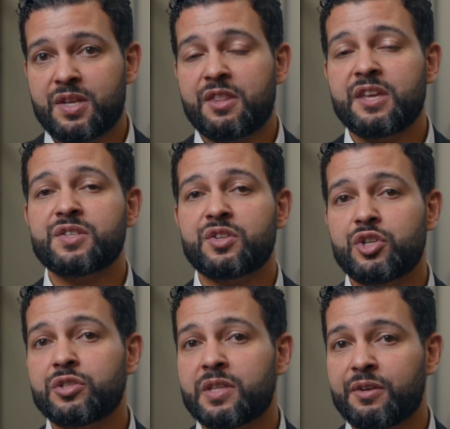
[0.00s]
and these are
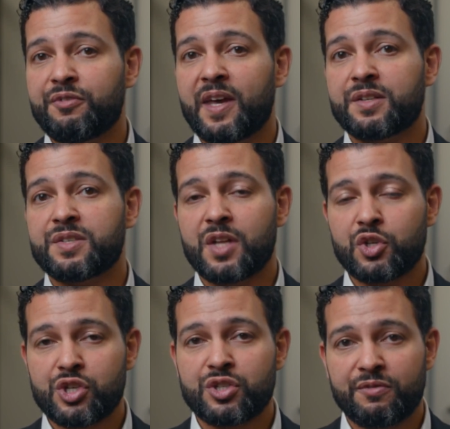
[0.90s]
due to the effects
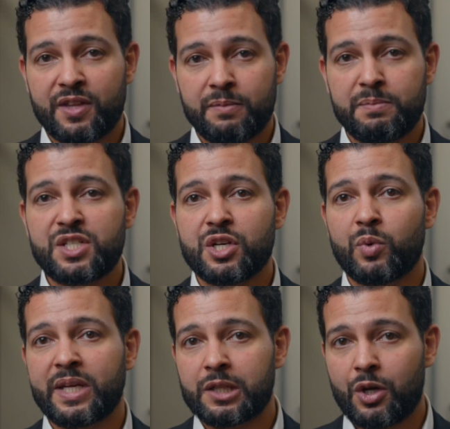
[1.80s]
not just of the immediate
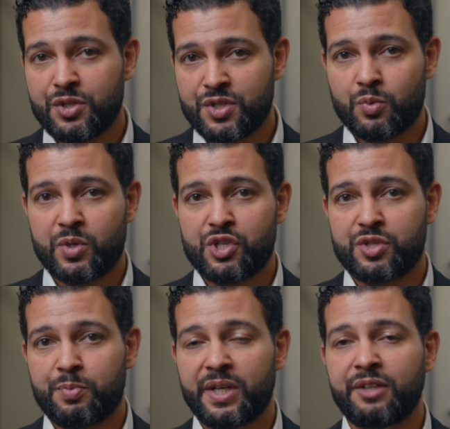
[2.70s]
weight loss, which
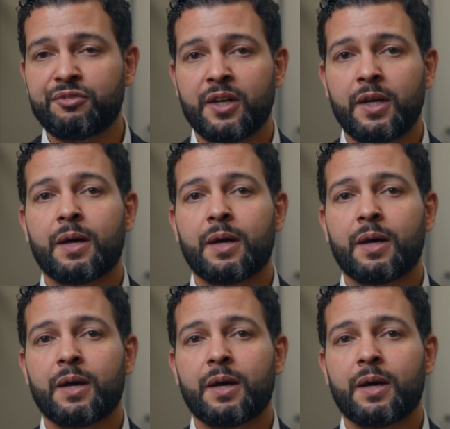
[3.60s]
is brief,